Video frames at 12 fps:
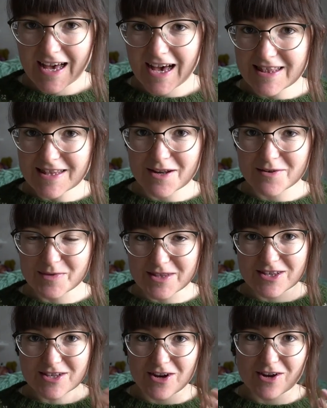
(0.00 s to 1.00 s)
And then with
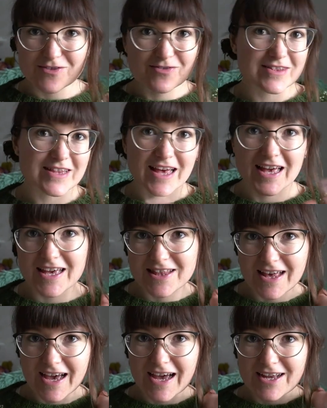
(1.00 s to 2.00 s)
the scarf and the hair,
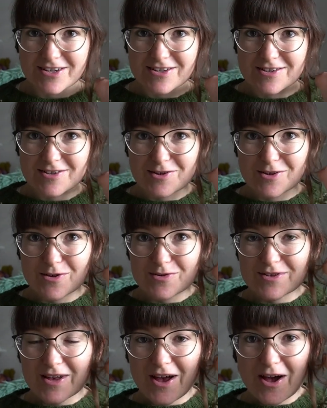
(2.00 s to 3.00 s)
the hat just
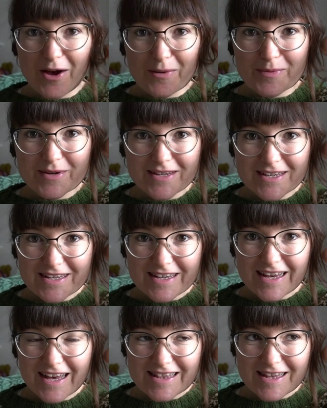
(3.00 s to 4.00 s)
goes up
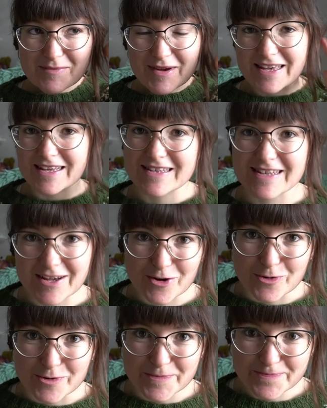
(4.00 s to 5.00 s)
and then my ears get
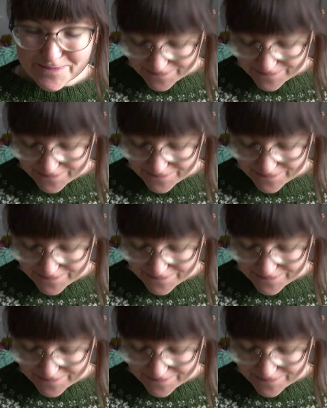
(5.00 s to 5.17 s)
cold.